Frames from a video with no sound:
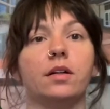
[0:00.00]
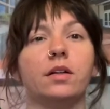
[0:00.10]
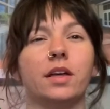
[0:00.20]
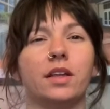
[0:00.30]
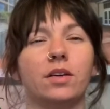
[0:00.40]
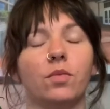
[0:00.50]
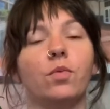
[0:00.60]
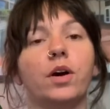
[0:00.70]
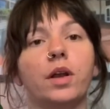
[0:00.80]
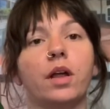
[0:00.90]
I think
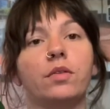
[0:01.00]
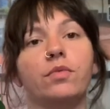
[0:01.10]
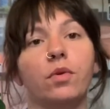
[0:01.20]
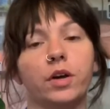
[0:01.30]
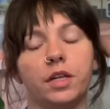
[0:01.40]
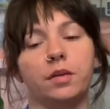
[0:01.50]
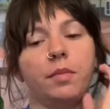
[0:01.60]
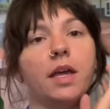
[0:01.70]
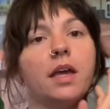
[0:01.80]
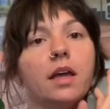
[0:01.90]
1 out of 4 didn't
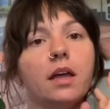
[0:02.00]
make it.